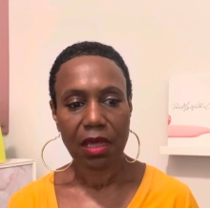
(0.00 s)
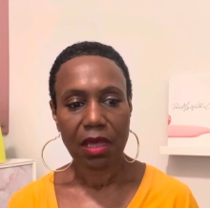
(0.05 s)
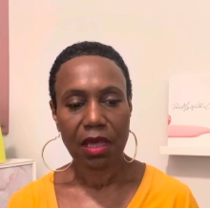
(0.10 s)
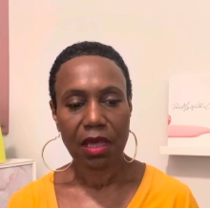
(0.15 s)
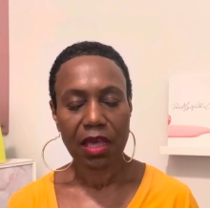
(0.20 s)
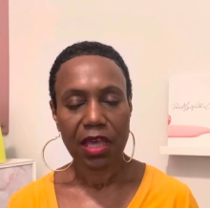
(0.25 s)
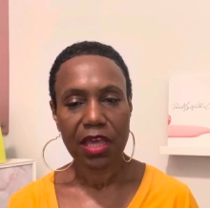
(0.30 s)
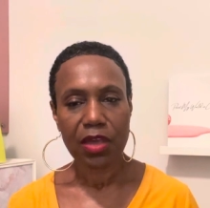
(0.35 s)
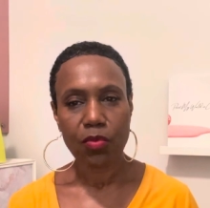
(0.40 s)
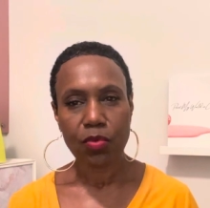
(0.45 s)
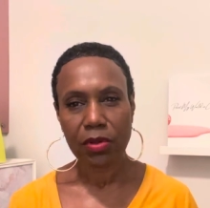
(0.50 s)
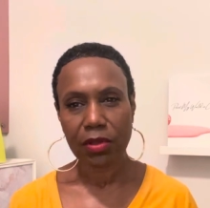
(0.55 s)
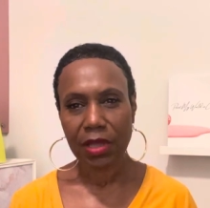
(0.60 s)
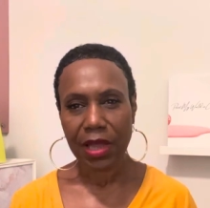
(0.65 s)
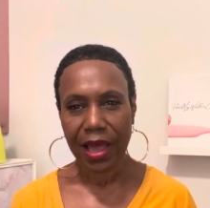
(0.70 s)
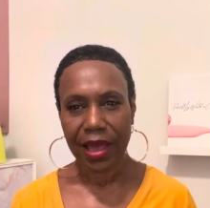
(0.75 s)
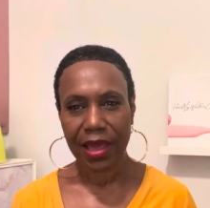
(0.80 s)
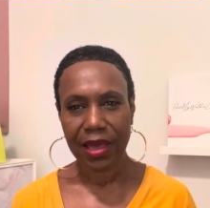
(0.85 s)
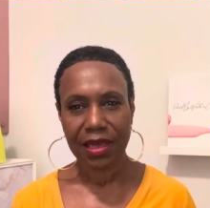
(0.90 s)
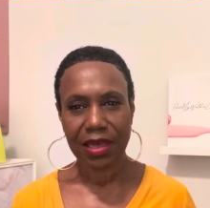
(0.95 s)
He will
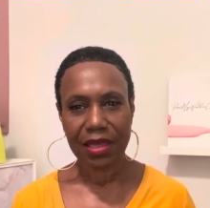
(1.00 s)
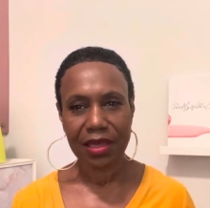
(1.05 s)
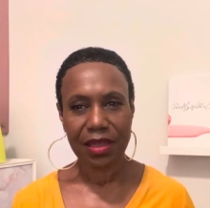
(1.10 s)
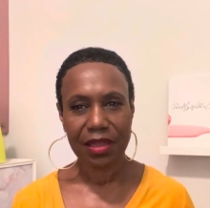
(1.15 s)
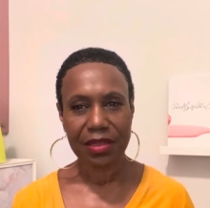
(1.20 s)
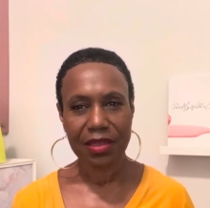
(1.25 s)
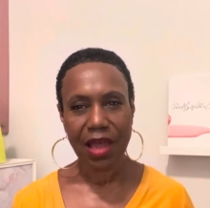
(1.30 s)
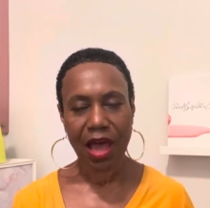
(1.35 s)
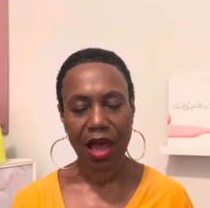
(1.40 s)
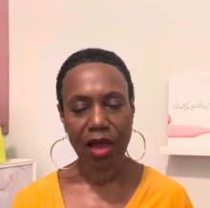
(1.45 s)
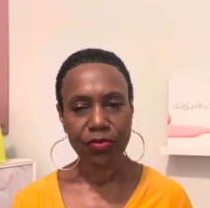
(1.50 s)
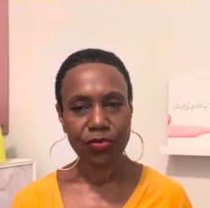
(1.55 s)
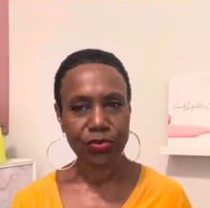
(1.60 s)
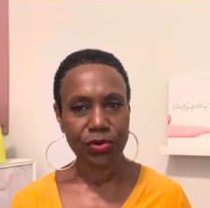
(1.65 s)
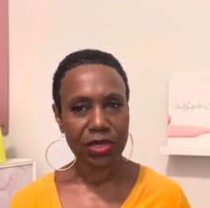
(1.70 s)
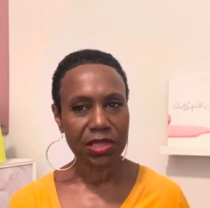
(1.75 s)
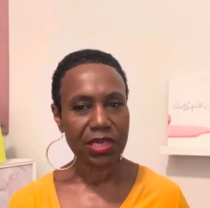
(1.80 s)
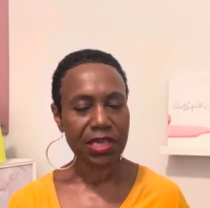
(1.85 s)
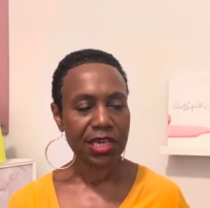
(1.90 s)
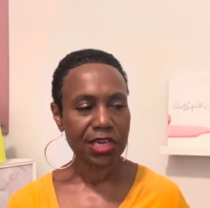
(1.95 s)
like not
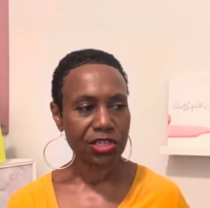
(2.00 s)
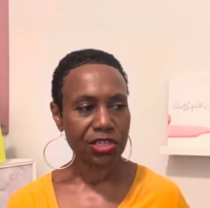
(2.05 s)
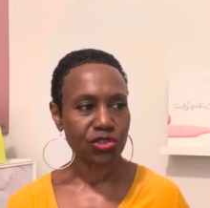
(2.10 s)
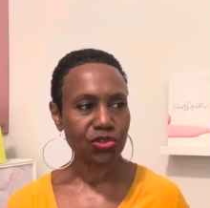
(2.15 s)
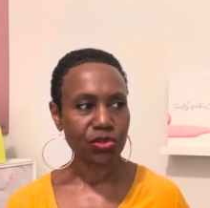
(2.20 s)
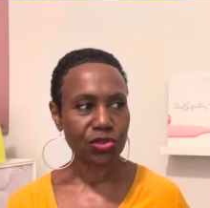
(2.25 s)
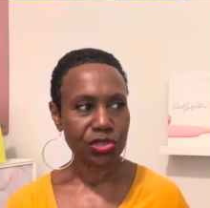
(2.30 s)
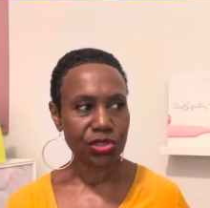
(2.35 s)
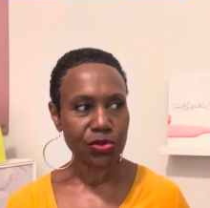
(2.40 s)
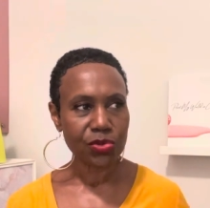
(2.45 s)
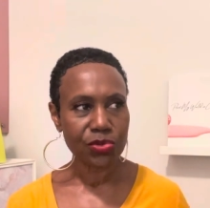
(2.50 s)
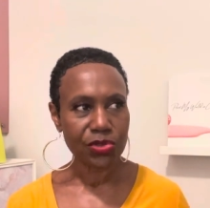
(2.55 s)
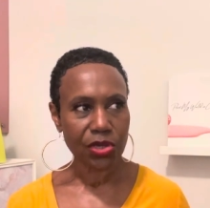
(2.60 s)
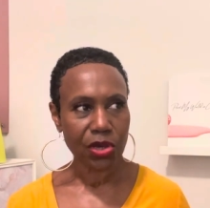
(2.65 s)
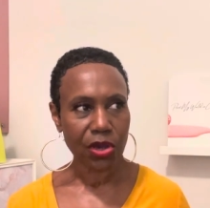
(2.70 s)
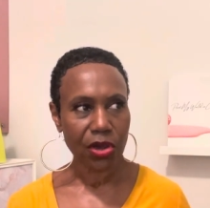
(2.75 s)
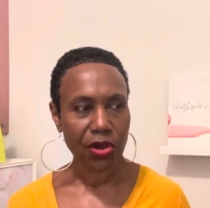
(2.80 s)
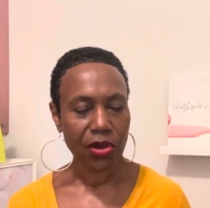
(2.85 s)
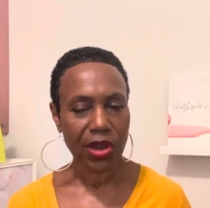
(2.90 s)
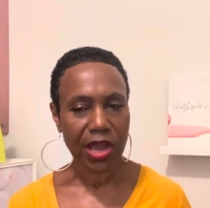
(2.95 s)
really introduce
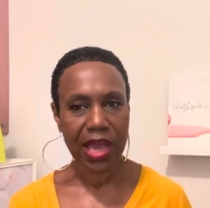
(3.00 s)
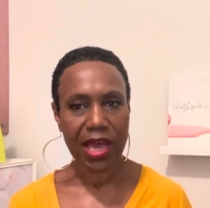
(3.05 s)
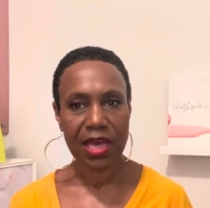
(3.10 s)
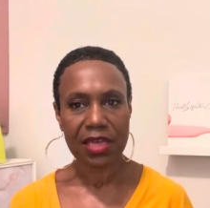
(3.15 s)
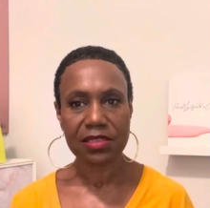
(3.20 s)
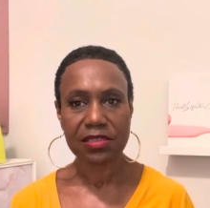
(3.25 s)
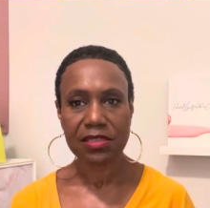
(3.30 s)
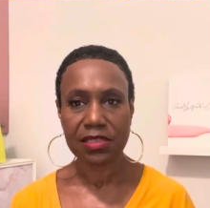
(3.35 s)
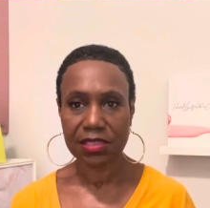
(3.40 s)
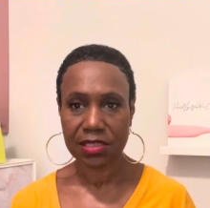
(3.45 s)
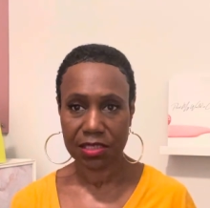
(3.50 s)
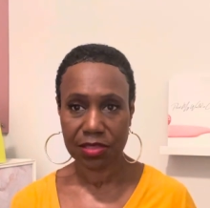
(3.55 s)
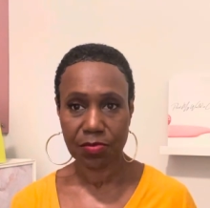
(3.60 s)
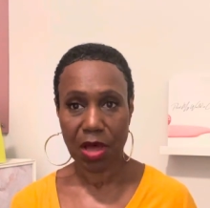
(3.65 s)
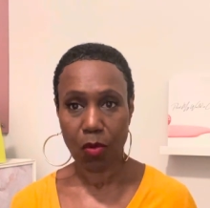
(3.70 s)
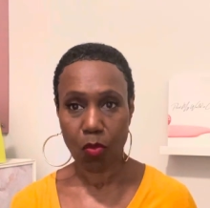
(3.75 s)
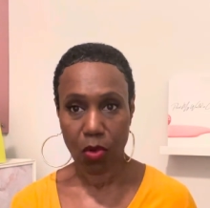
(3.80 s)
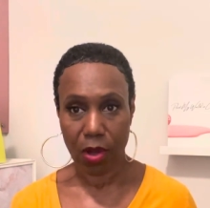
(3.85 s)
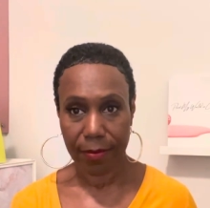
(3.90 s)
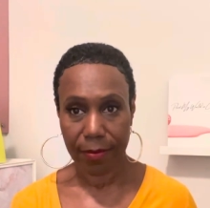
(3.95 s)
her as, this is
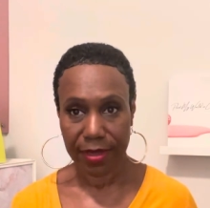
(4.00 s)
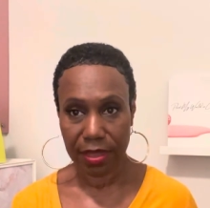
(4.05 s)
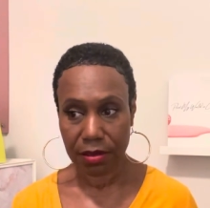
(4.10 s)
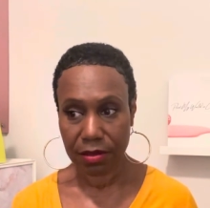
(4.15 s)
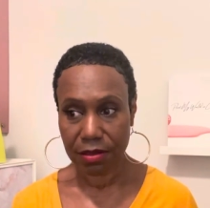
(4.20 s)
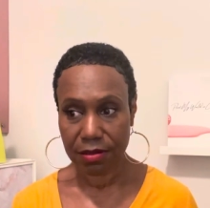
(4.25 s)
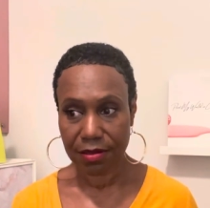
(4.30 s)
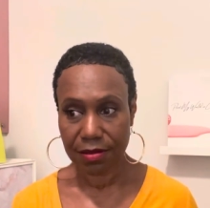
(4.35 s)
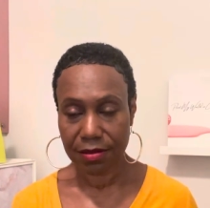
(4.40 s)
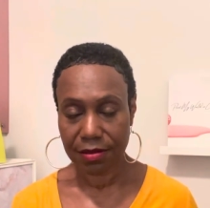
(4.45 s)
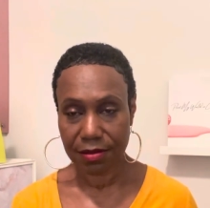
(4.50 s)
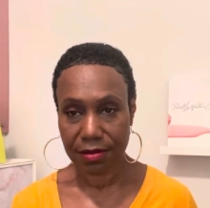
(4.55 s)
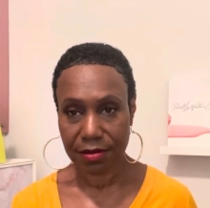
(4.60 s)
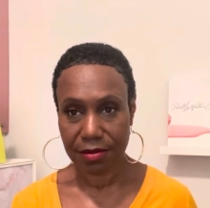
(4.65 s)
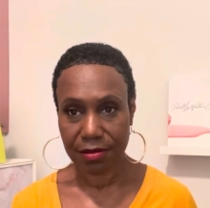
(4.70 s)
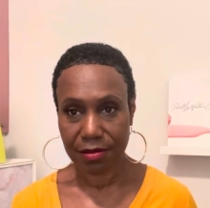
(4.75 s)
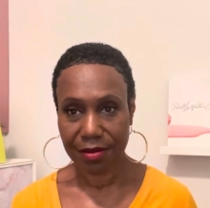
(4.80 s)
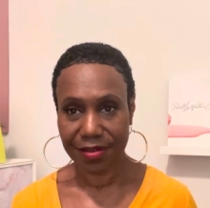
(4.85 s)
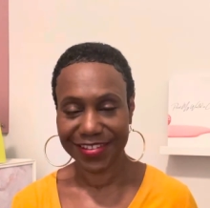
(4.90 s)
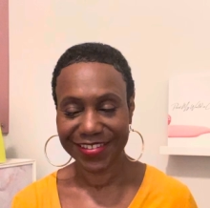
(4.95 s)
my woman,
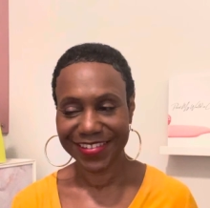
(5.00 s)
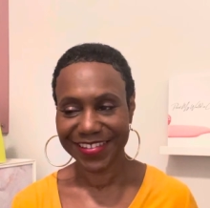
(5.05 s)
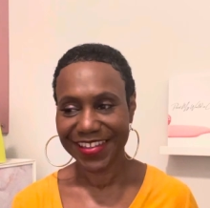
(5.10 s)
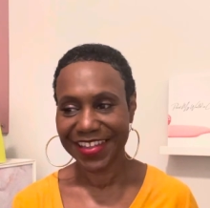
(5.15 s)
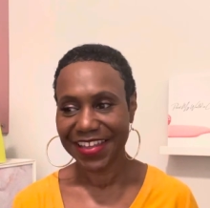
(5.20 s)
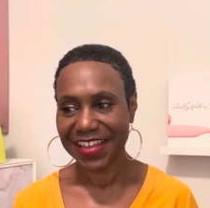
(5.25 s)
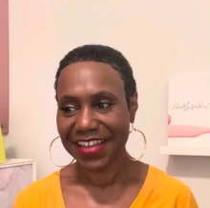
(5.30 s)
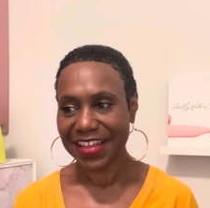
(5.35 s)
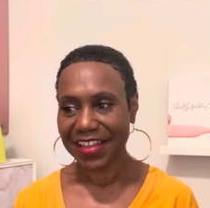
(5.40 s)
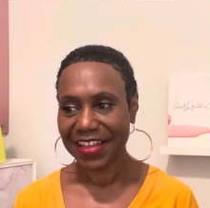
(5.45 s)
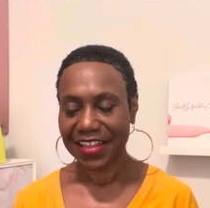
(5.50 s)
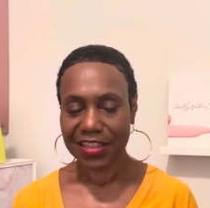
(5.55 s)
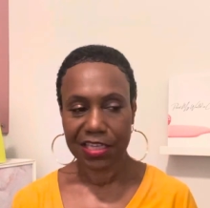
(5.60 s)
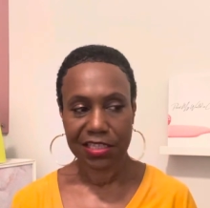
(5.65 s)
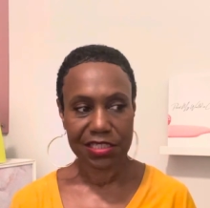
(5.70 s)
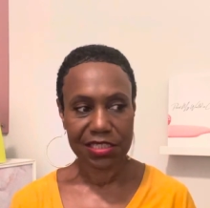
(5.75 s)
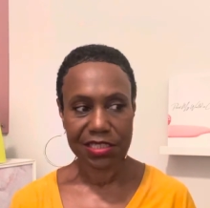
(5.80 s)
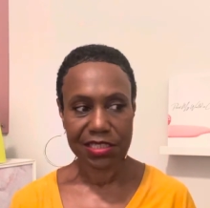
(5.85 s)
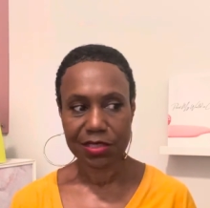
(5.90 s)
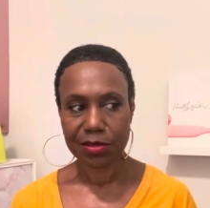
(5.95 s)

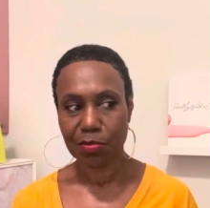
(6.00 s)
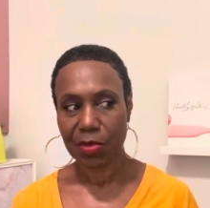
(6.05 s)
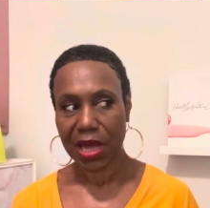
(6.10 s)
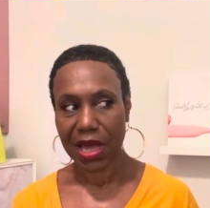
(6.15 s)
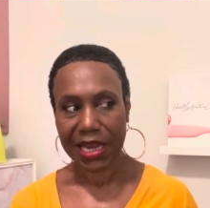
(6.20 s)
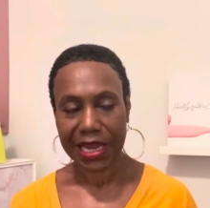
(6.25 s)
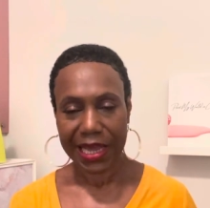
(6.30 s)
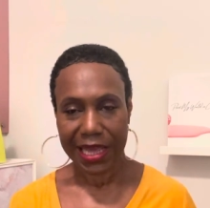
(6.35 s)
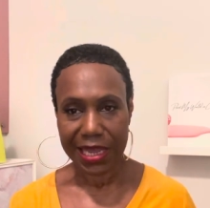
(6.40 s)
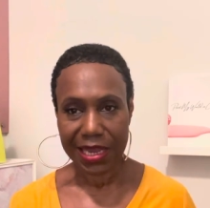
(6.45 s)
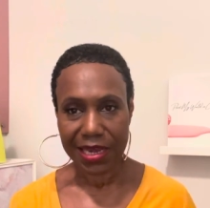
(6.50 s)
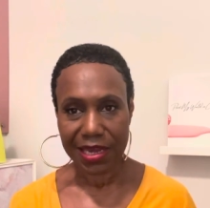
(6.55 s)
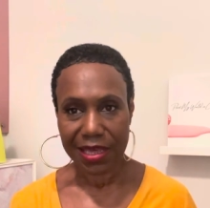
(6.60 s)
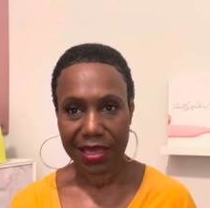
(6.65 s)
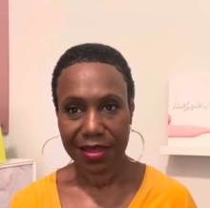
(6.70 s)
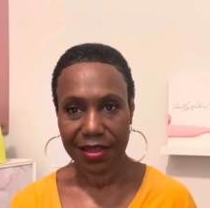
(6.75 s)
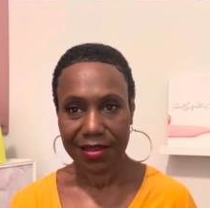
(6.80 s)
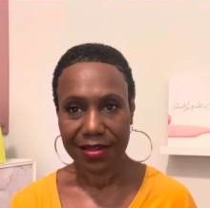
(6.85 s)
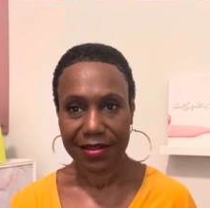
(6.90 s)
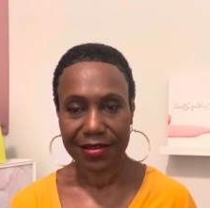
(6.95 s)
this is my lady.